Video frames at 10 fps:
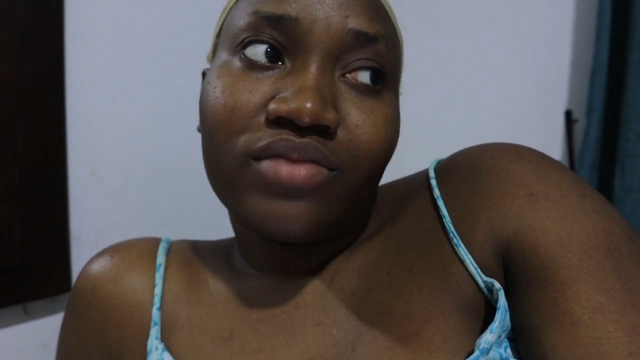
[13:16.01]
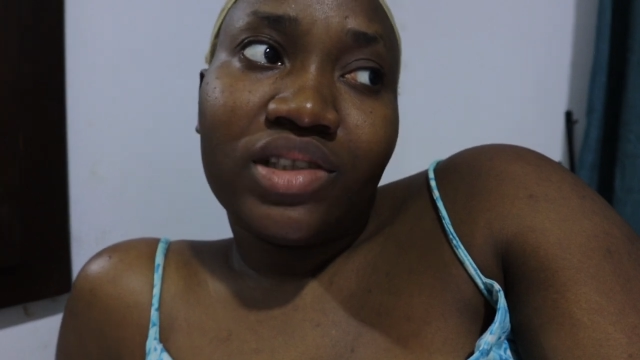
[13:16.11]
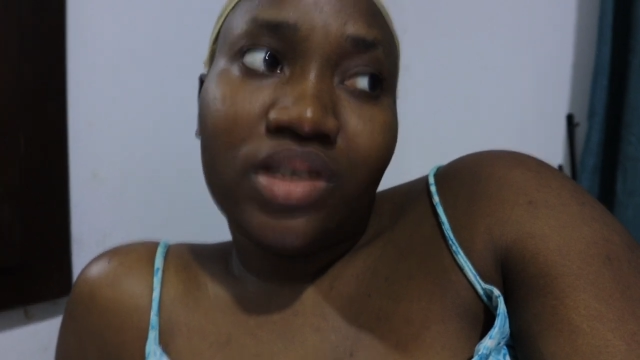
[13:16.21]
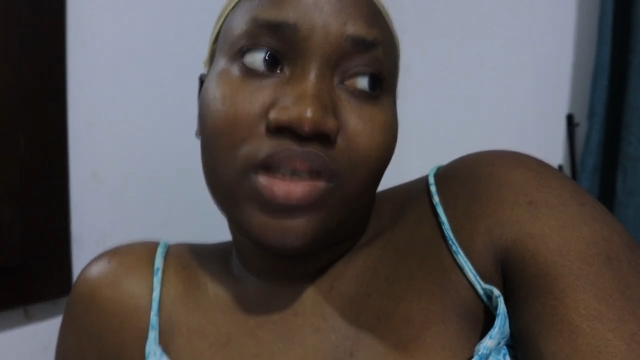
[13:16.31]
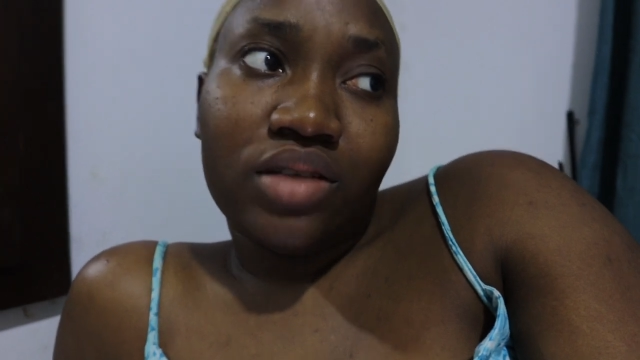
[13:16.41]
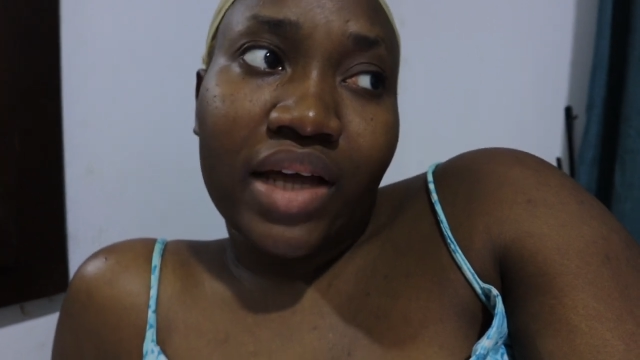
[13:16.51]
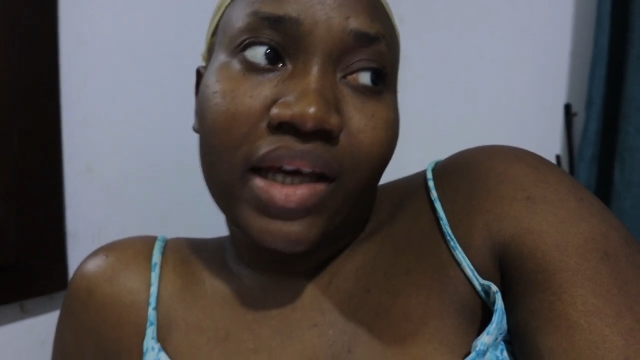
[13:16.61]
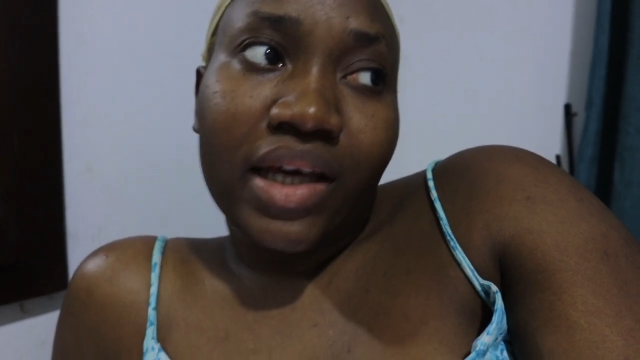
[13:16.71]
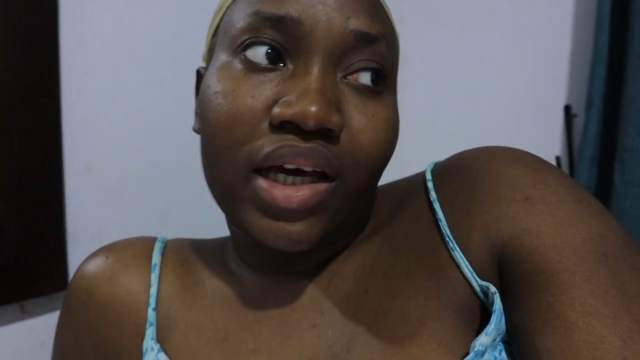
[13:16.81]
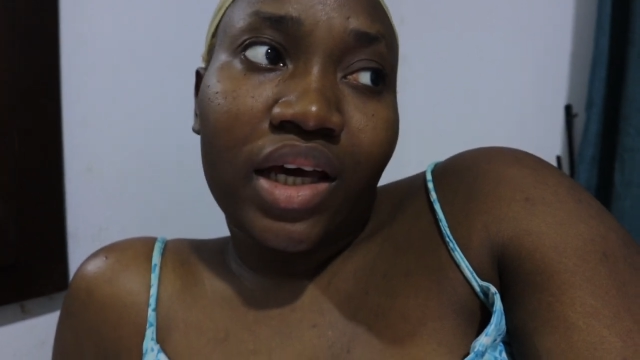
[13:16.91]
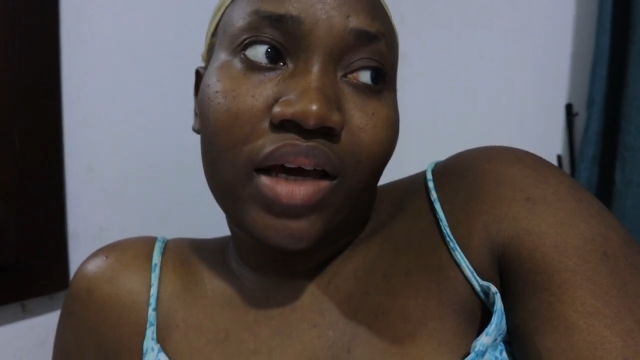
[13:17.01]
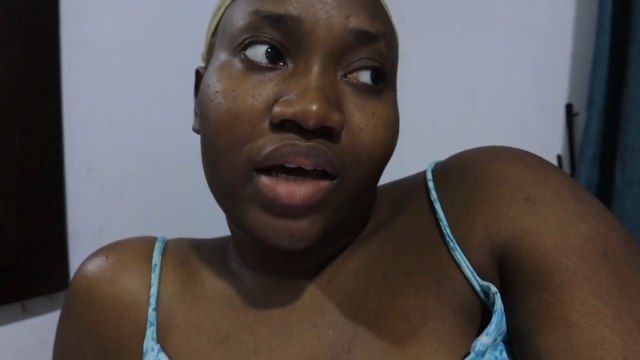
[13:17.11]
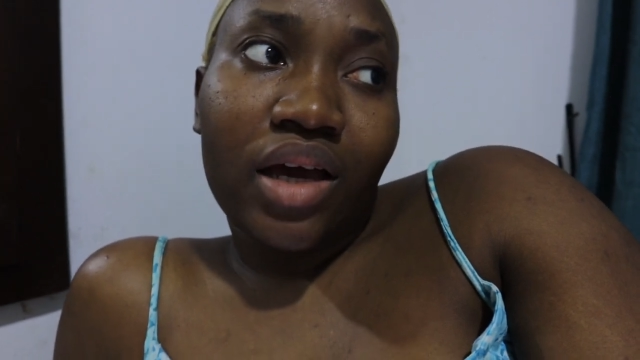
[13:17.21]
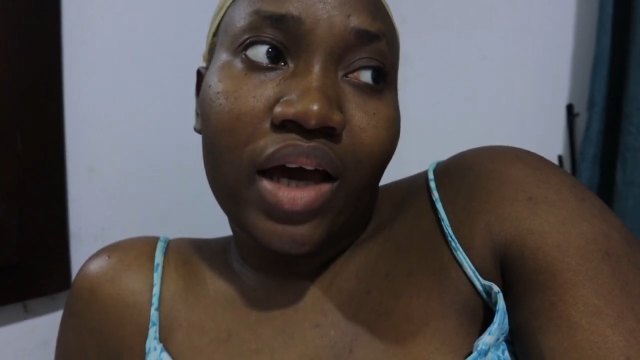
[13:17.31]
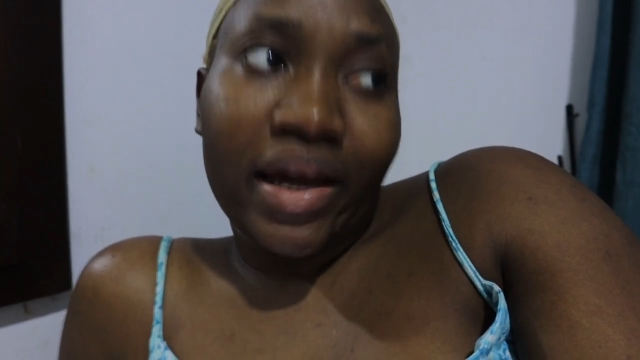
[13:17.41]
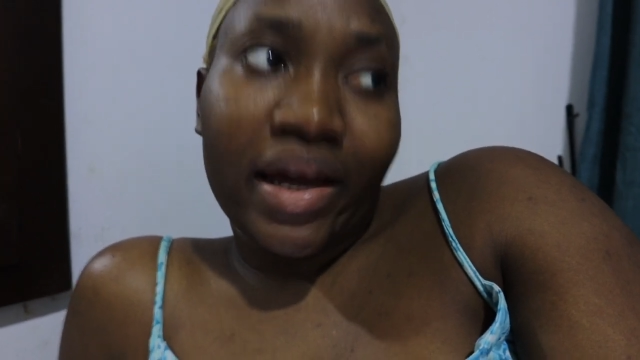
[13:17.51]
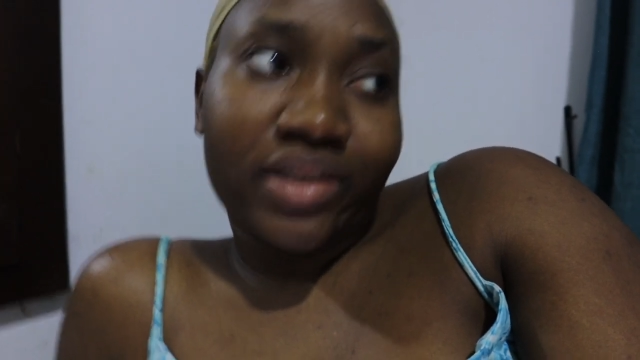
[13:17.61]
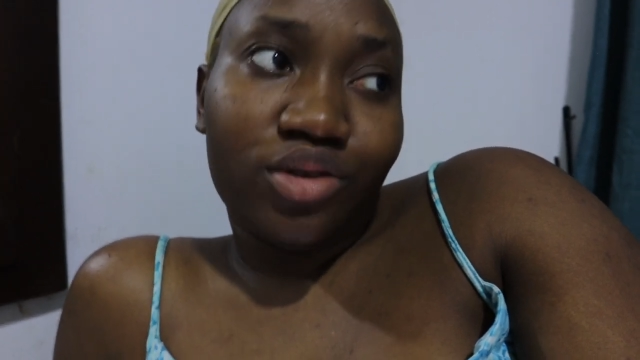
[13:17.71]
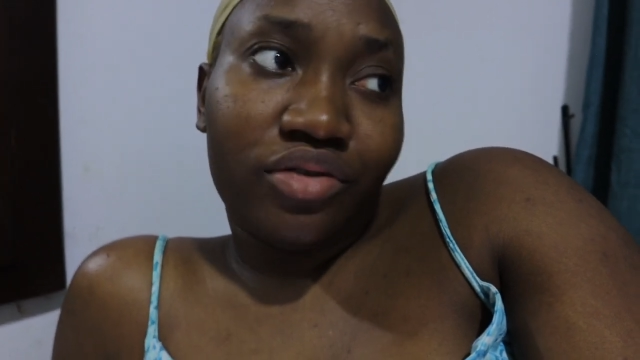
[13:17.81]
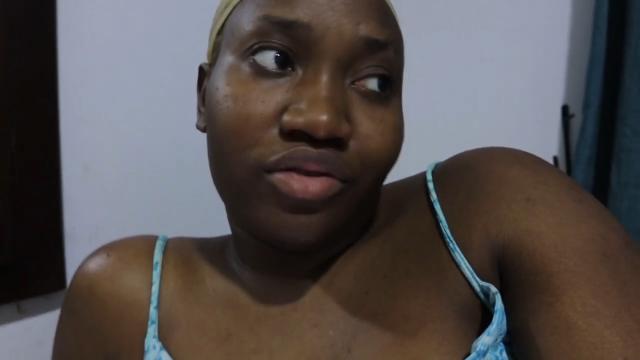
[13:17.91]
till
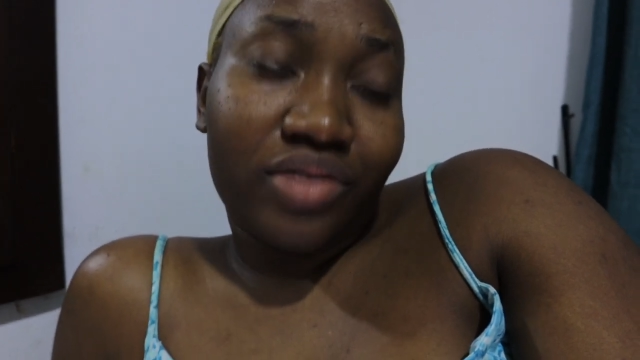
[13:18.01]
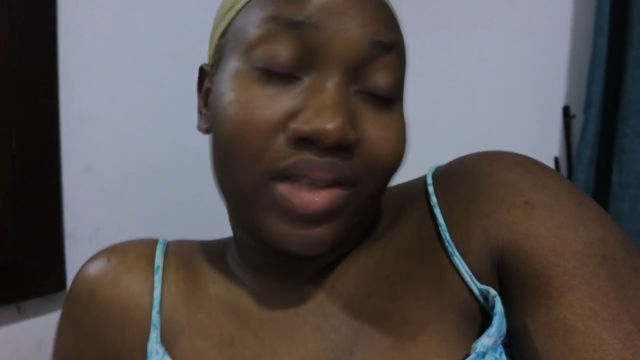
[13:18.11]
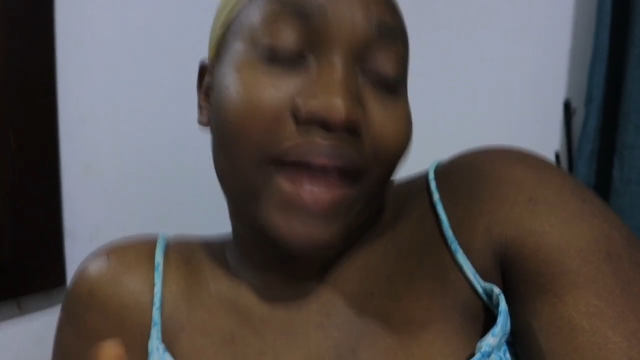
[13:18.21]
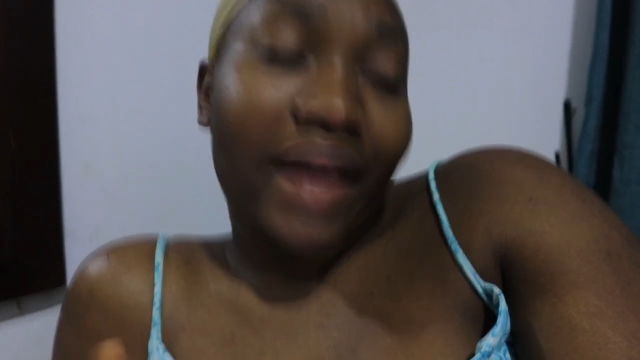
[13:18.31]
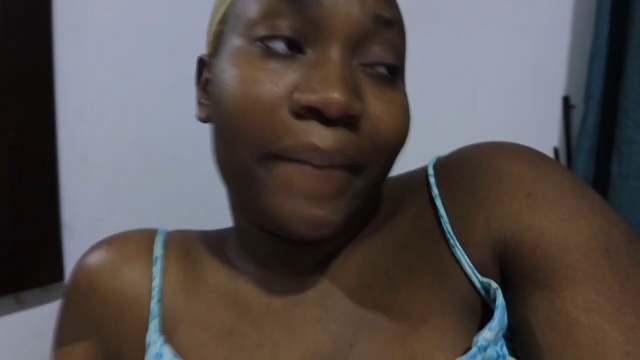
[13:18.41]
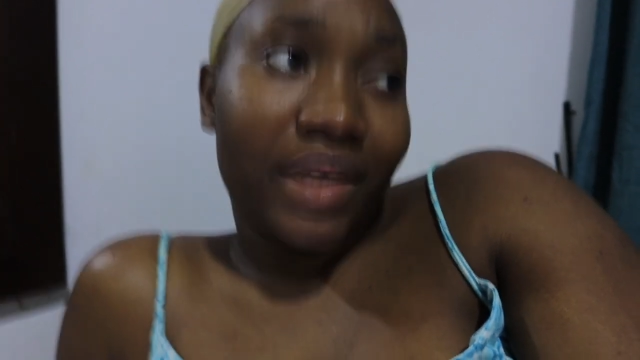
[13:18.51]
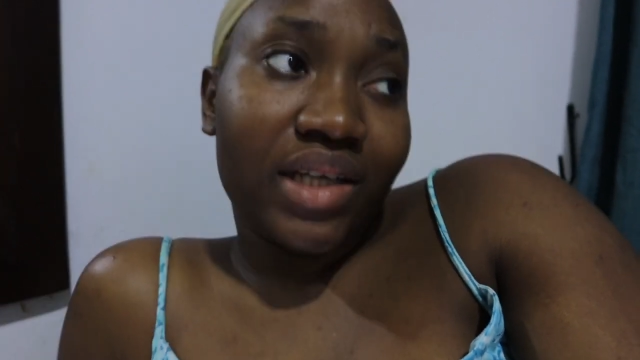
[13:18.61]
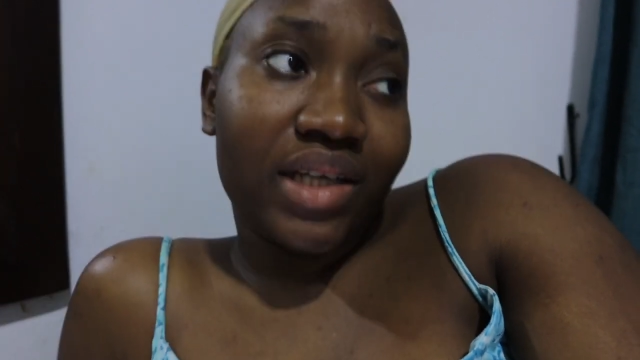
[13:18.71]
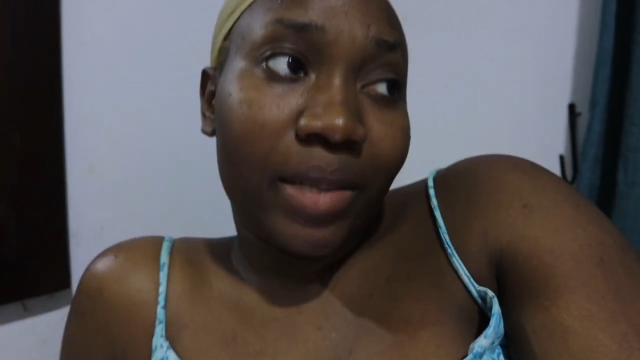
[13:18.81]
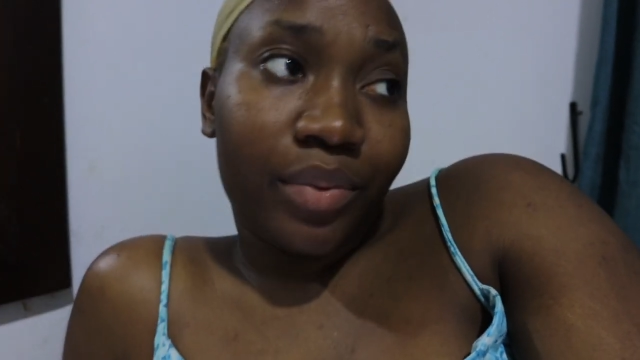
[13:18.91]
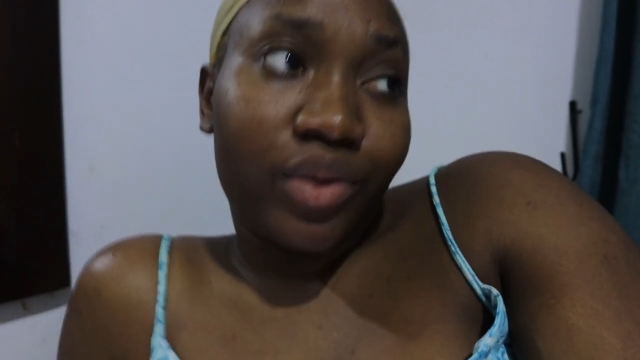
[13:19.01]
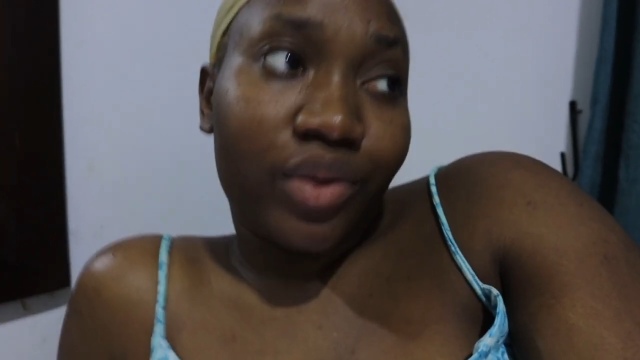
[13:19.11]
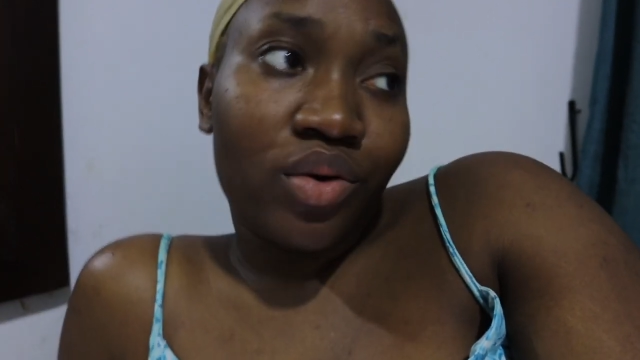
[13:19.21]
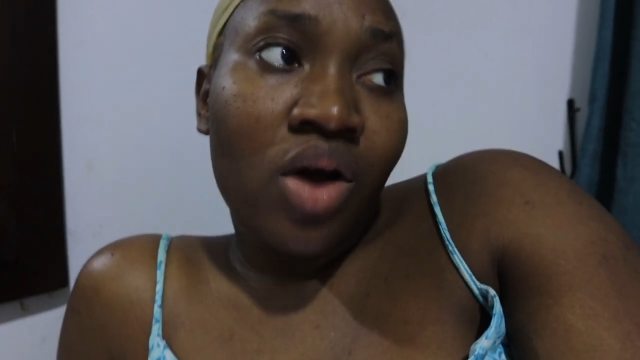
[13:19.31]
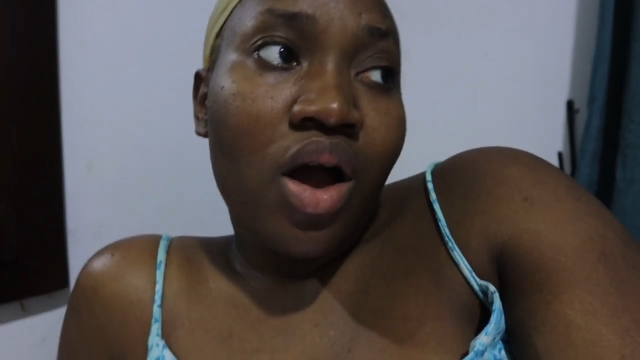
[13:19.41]
mid-April,